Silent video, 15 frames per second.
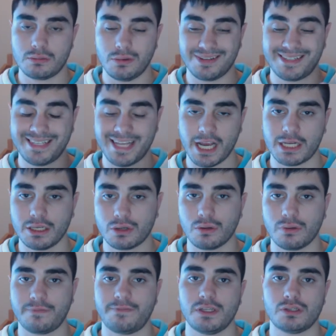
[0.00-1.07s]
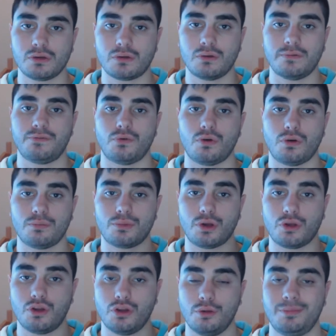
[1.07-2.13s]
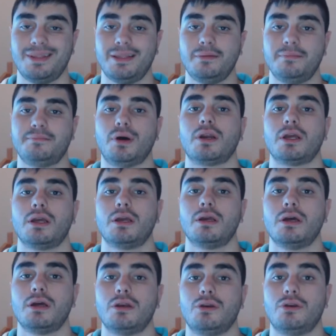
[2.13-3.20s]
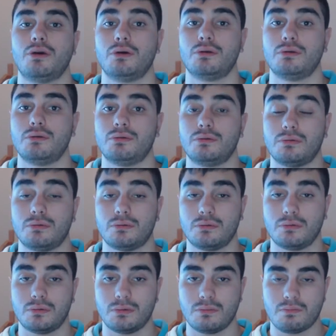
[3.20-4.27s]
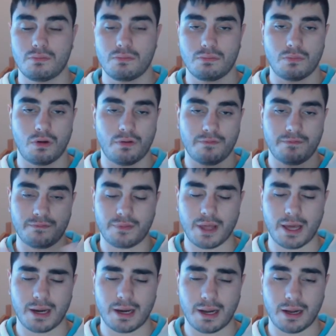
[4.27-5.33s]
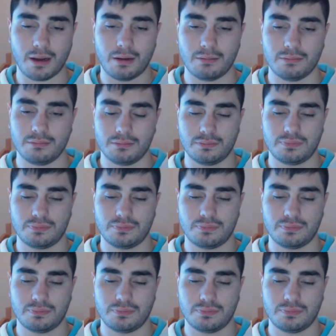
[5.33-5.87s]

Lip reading: no technical physical form, no humanly body, no of that, I